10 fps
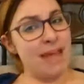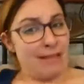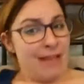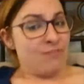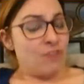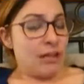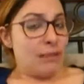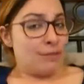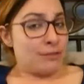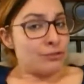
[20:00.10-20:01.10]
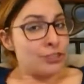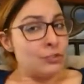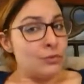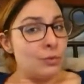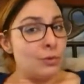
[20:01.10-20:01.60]
after elementary
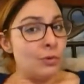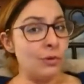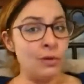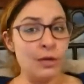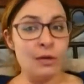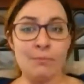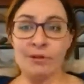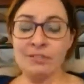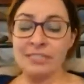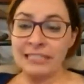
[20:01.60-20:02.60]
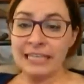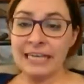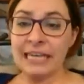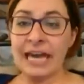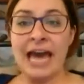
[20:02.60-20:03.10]
school.
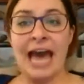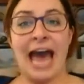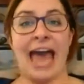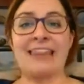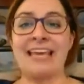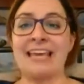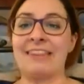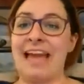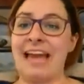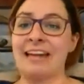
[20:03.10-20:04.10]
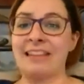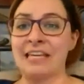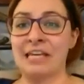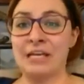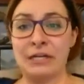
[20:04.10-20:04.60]
Personally, I think at the end of the
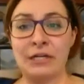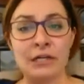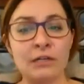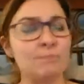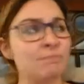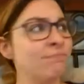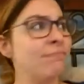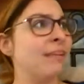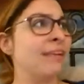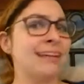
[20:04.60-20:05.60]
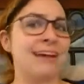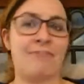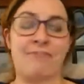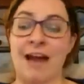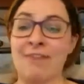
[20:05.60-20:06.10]
year,
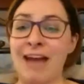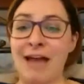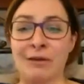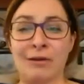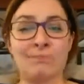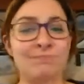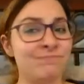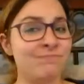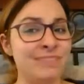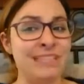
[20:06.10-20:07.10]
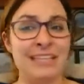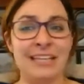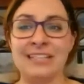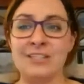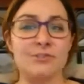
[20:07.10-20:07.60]
a five dollar
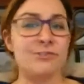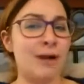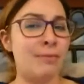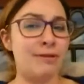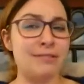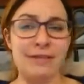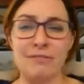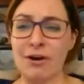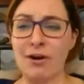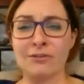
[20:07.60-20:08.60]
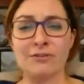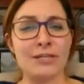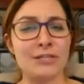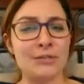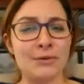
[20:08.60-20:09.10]
Starbucks gift card or
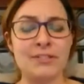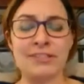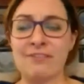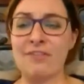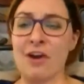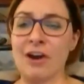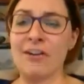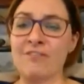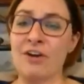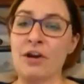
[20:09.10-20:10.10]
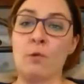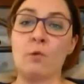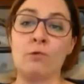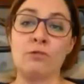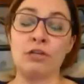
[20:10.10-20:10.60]
Dunkin' Donuts gift card for an
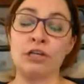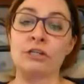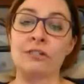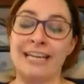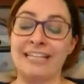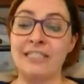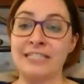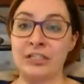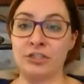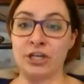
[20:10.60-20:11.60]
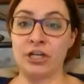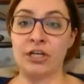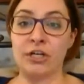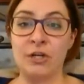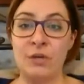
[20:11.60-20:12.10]
older kids
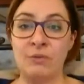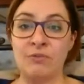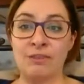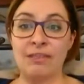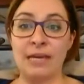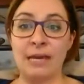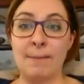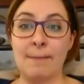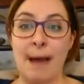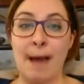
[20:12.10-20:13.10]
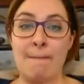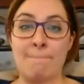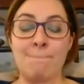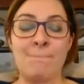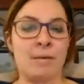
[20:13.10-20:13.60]
teacher would really
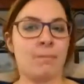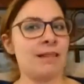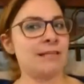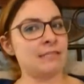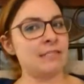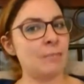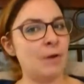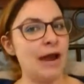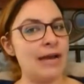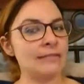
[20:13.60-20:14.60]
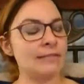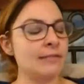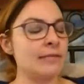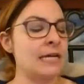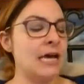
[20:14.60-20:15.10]
um, be a pleasant surprise.
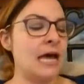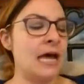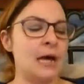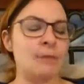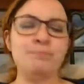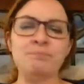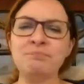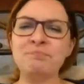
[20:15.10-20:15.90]
Um,